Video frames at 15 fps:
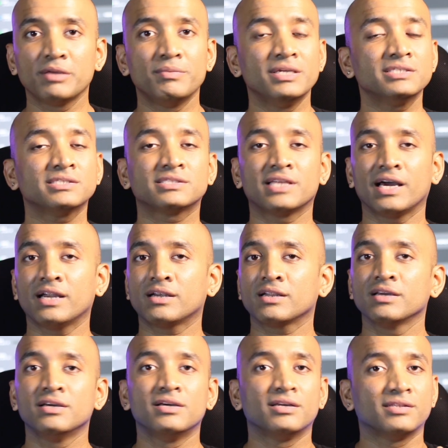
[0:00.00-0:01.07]
means that
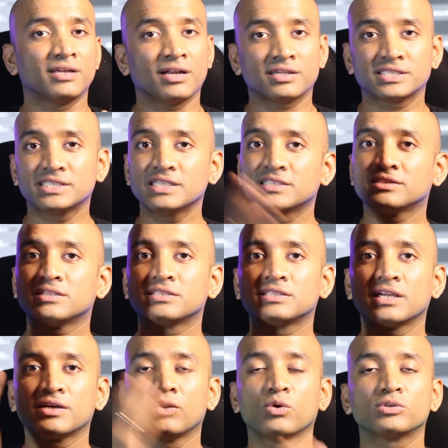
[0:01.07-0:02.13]
there are 6
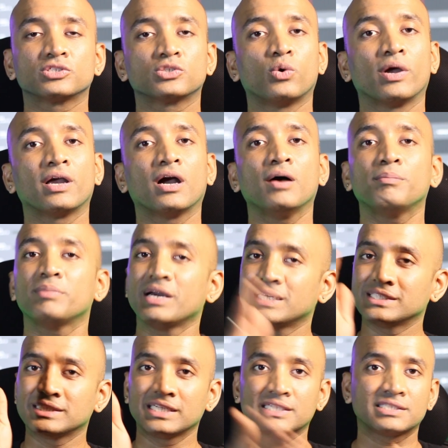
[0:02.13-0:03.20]
distinct notes going up
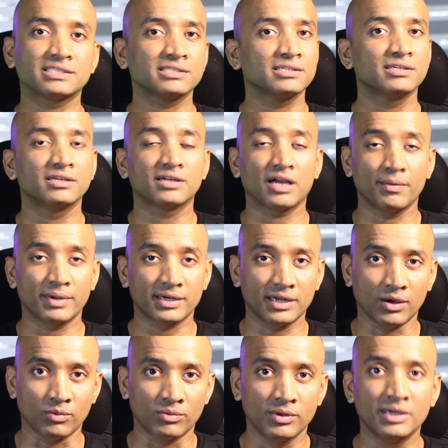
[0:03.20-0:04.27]
and 6 coming
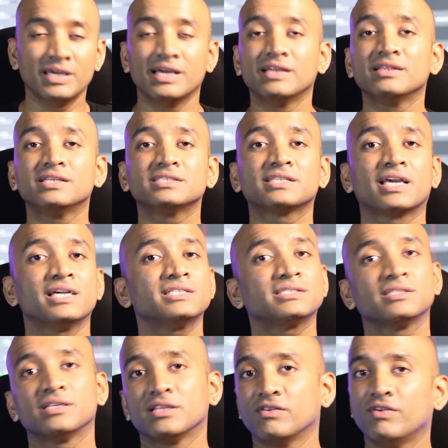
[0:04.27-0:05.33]
down. In this case,
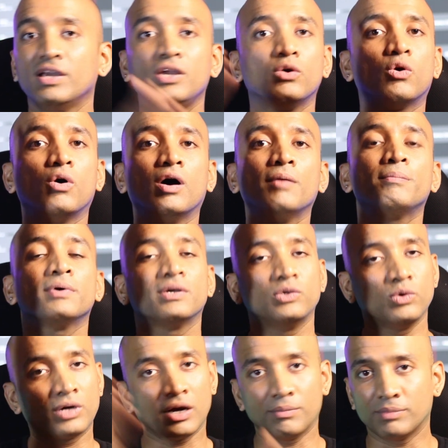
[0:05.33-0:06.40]
the way you go up,
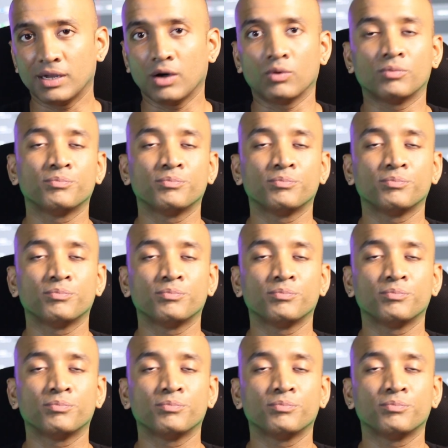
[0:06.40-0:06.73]
you come down.